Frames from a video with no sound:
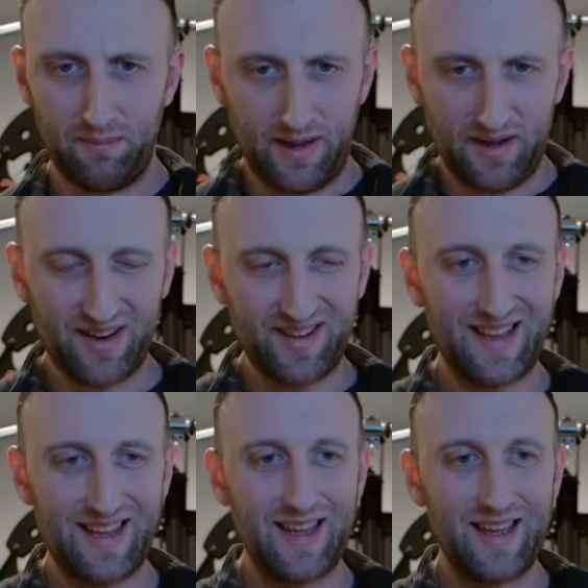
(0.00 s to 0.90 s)

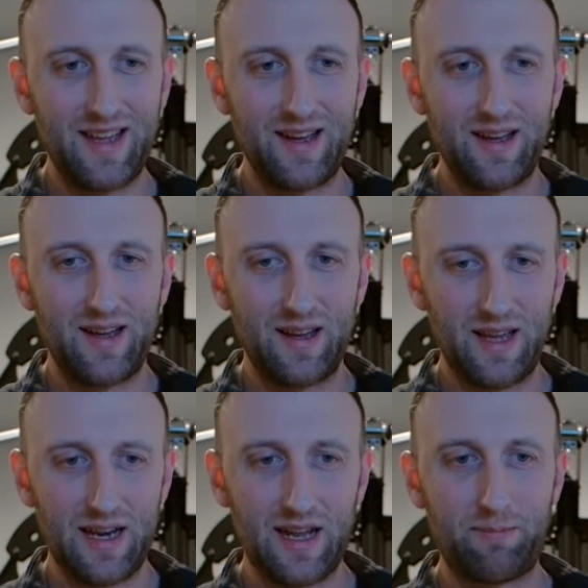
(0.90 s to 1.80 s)
Basically,
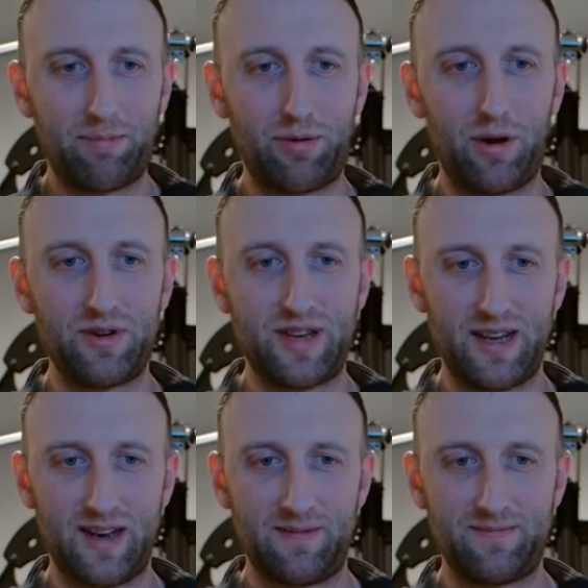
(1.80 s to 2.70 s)
eating
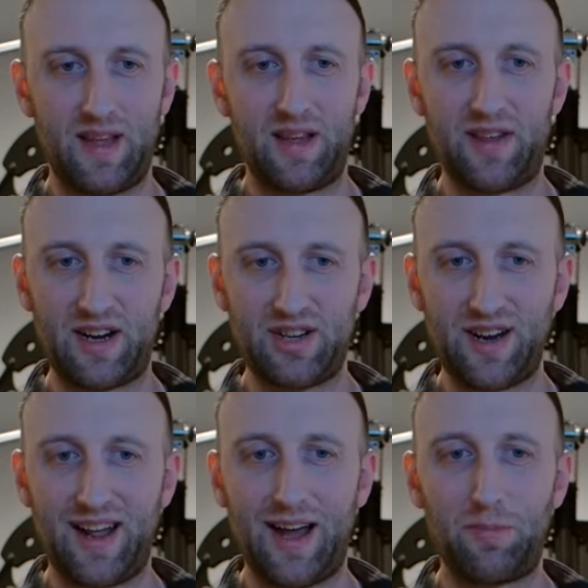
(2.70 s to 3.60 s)
protein is actually
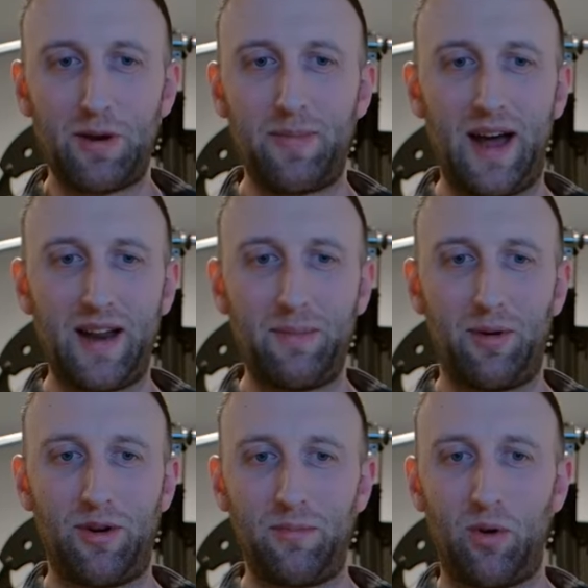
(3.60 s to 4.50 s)
going to help your body
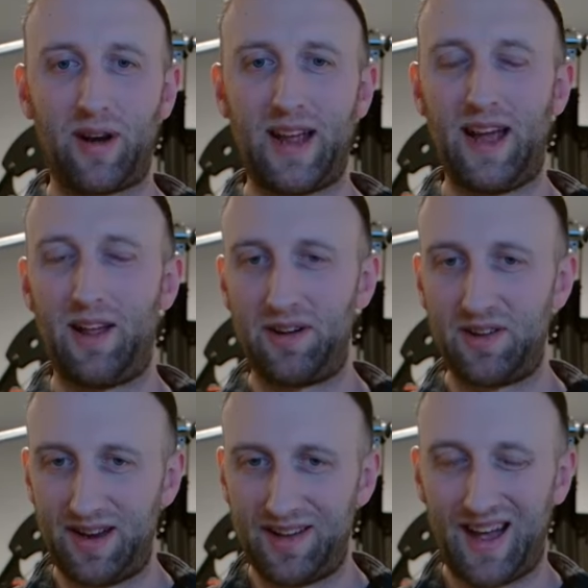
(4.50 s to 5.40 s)
burn more
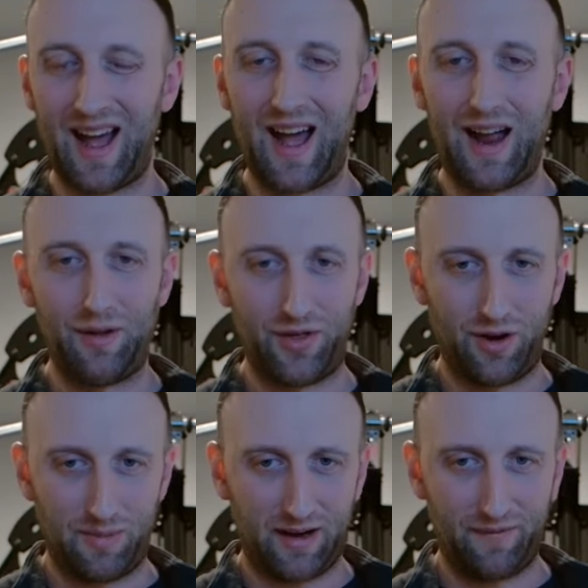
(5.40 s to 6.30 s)
calories. It has a higher
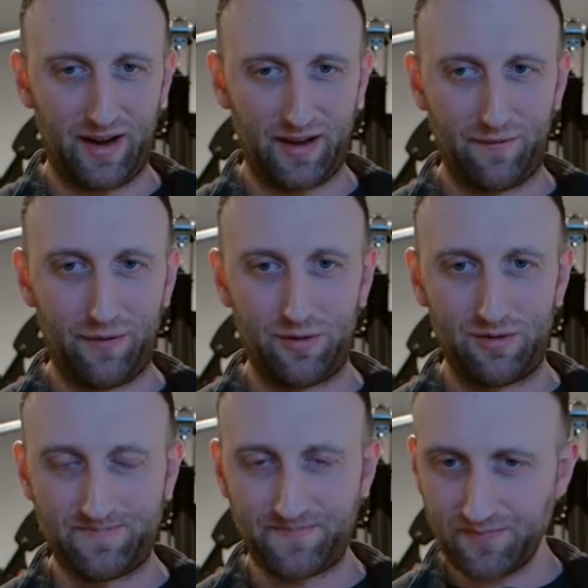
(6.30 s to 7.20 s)
thermic effect of food.